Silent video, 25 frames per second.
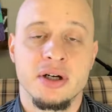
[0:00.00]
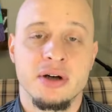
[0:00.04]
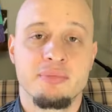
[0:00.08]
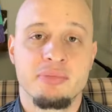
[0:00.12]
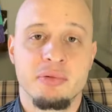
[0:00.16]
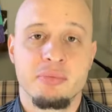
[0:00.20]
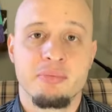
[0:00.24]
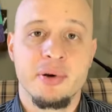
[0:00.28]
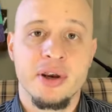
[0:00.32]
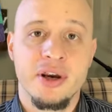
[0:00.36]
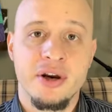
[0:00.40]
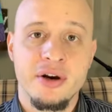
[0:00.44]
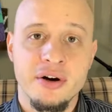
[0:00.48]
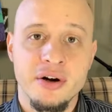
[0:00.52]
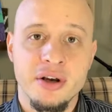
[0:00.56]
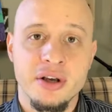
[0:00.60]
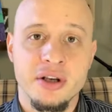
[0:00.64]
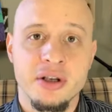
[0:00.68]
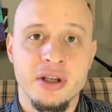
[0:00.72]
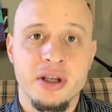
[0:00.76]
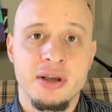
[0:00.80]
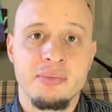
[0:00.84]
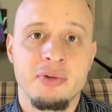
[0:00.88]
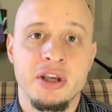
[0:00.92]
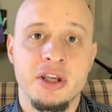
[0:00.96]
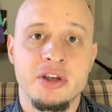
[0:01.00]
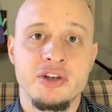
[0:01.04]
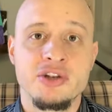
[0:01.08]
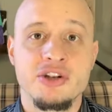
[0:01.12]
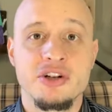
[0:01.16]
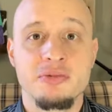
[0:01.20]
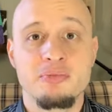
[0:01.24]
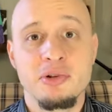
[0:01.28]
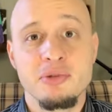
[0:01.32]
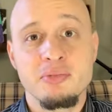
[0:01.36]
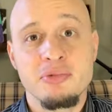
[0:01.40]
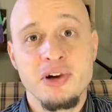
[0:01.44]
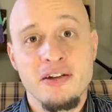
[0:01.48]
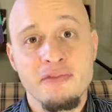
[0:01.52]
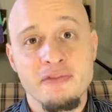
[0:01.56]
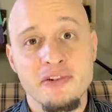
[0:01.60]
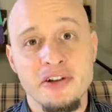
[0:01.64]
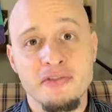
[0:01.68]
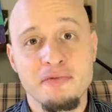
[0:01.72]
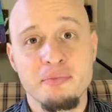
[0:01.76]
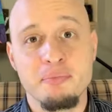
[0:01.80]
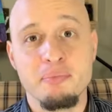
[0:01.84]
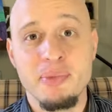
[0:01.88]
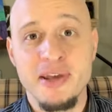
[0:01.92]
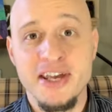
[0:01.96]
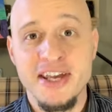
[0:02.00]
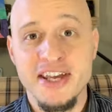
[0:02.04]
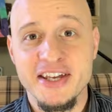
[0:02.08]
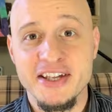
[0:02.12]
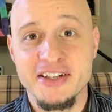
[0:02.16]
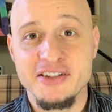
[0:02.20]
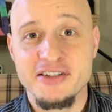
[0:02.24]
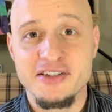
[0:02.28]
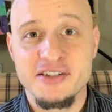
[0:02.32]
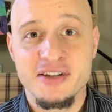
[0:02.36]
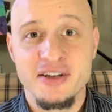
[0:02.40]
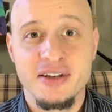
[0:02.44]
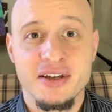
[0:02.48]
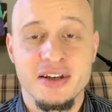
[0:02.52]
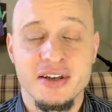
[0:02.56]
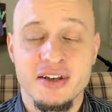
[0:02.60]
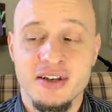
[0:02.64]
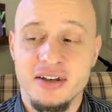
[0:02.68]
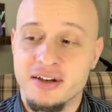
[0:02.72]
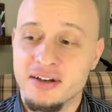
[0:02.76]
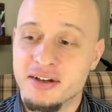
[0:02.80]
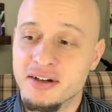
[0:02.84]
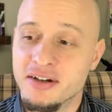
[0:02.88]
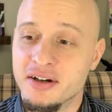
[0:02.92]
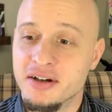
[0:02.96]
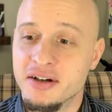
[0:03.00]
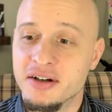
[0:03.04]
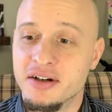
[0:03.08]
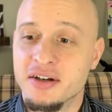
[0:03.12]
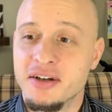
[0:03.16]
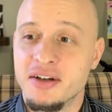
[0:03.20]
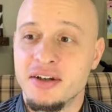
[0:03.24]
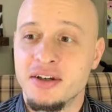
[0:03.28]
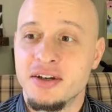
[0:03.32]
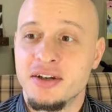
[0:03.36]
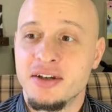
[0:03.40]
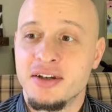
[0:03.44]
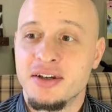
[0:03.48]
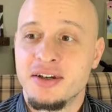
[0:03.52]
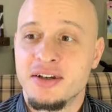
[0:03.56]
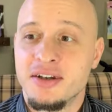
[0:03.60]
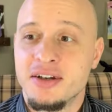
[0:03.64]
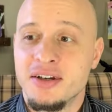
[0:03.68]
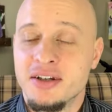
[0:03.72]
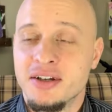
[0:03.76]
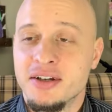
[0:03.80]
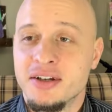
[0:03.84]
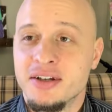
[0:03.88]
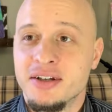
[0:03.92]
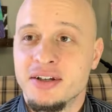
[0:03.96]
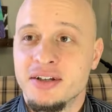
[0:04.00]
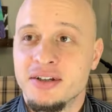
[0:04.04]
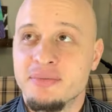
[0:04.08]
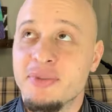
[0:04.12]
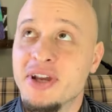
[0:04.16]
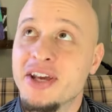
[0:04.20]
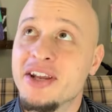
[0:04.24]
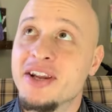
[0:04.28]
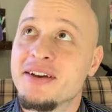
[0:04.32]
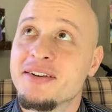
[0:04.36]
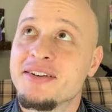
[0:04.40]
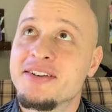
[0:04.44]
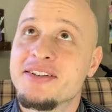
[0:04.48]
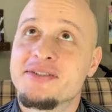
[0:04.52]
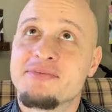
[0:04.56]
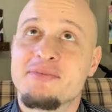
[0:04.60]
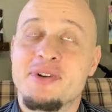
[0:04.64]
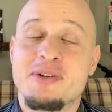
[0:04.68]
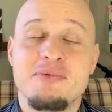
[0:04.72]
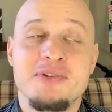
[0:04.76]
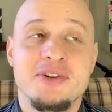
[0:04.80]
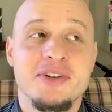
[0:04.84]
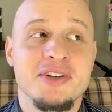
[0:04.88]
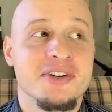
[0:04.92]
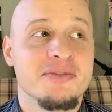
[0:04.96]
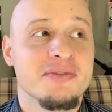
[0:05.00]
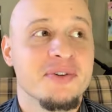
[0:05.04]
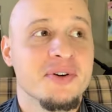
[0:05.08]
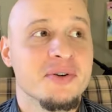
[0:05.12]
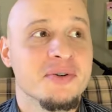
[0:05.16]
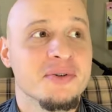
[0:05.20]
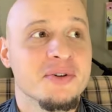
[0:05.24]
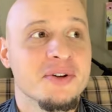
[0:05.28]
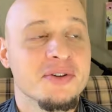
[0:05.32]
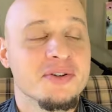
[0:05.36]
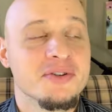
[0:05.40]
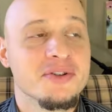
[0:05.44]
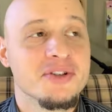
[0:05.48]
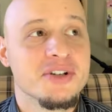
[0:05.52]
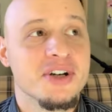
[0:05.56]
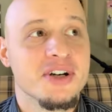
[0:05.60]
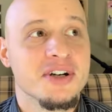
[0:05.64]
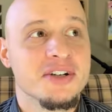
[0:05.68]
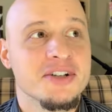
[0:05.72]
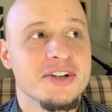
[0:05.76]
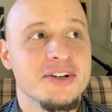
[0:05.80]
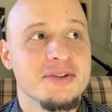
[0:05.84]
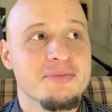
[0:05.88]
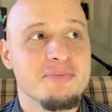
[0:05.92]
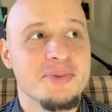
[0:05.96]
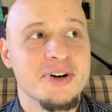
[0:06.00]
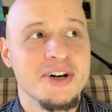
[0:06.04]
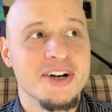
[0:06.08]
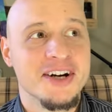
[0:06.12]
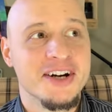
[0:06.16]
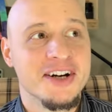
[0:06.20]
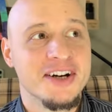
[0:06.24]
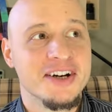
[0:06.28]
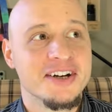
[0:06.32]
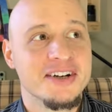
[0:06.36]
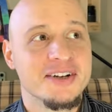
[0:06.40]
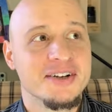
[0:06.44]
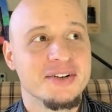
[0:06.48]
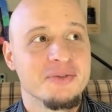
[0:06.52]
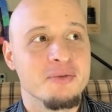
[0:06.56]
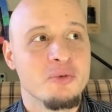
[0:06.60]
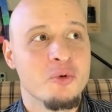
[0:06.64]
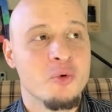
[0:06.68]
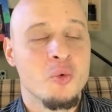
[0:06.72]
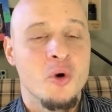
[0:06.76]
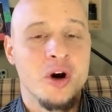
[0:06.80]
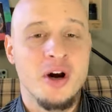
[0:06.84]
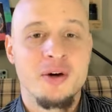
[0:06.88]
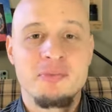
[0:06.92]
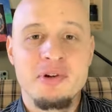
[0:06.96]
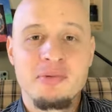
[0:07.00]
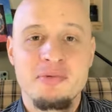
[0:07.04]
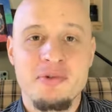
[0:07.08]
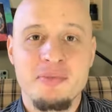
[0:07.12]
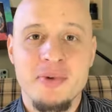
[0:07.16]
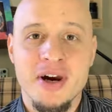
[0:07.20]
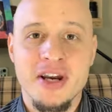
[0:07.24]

preparing, making sure people have enough beds. Man, that just made me think of a whole other strategy. But where people